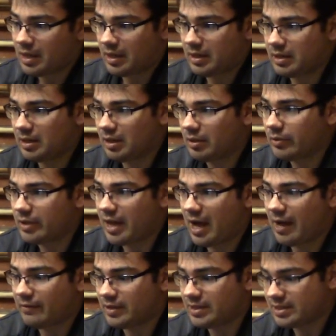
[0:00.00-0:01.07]
Here we
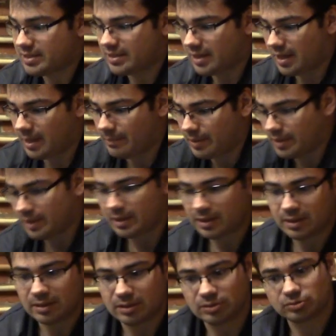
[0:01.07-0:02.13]
have set up
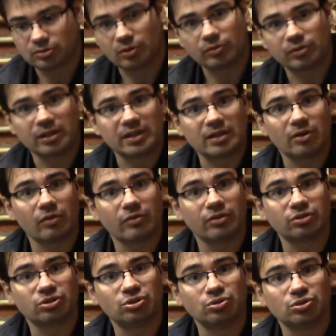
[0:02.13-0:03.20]
something in order
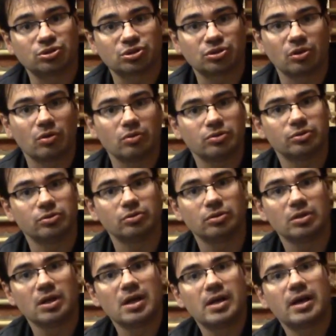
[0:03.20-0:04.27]
to show
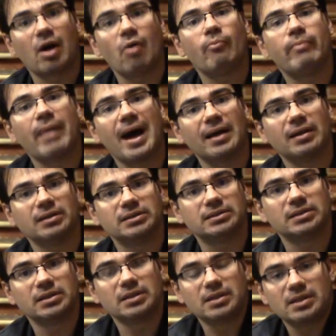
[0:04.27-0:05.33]
you how violent
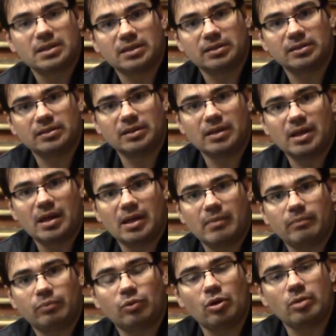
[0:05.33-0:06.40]
the
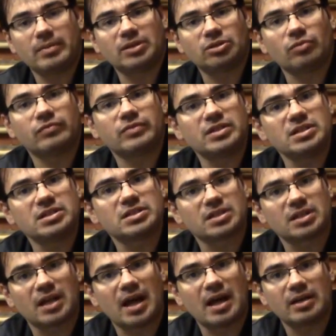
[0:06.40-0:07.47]
employment of this
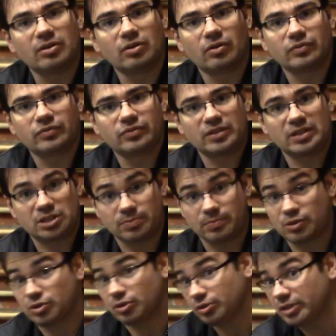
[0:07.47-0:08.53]
kind of uh,
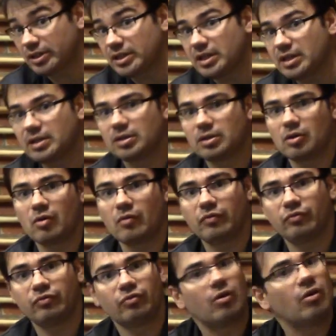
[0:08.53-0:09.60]
special technique of
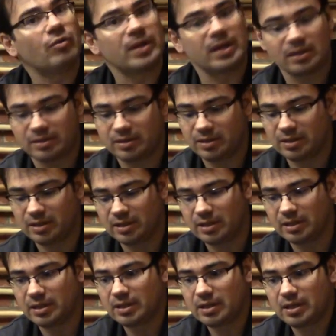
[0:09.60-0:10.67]
throwing the